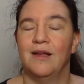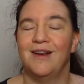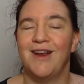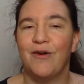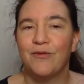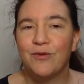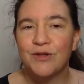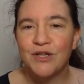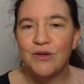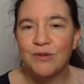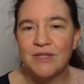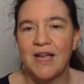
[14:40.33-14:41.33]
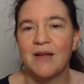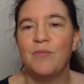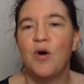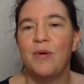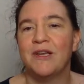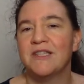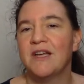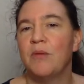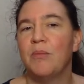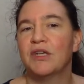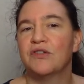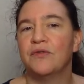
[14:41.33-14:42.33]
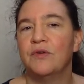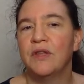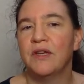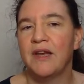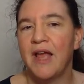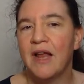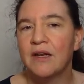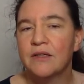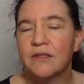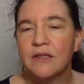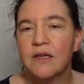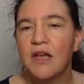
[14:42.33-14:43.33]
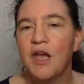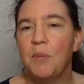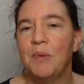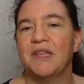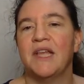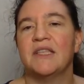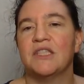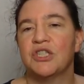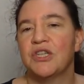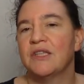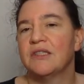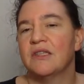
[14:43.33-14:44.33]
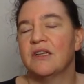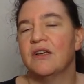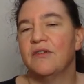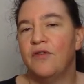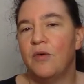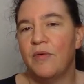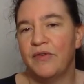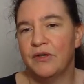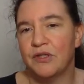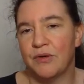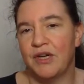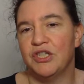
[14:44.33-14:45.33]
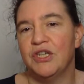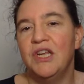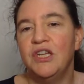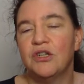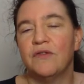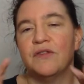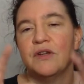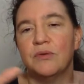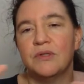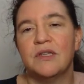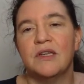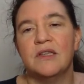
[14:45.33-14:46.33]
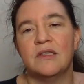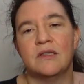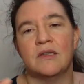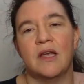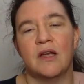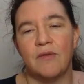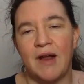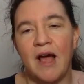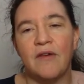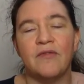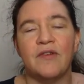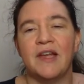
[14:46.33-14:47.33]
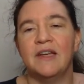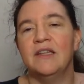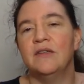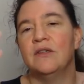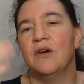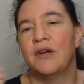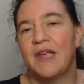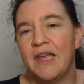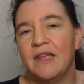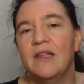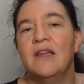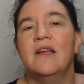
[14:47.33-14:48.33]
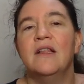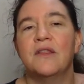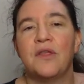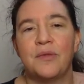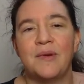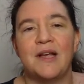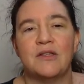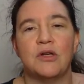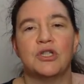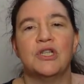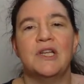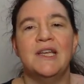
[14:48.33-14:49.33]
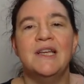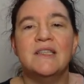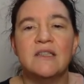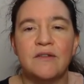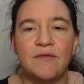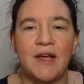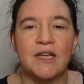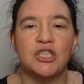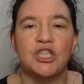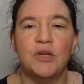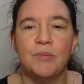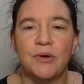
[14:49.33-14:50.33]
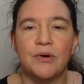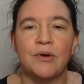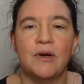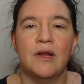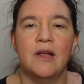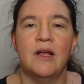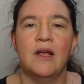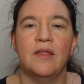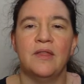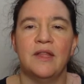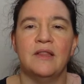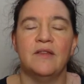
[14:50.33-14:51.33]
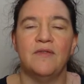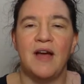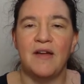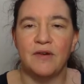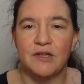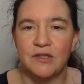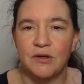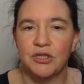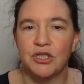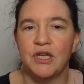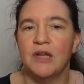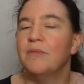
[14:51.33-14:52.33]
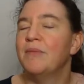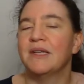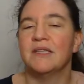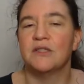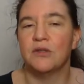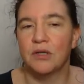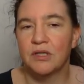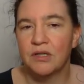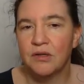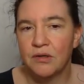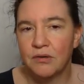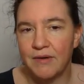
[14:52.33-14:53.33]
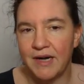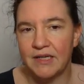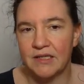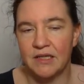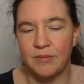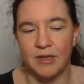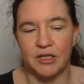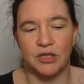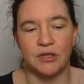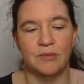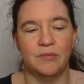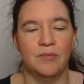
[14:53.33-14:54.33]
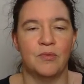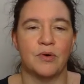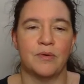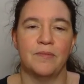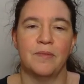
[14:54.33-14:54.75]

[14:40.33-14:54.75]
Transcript: Now, of course, it looks like Bob has gone much further than Alice, but that's just a form of illustration. Each of those is a graph, and okay, the 3 isogeny is in fact cheaper than the 5 isogeny, but it's not horrendously much more.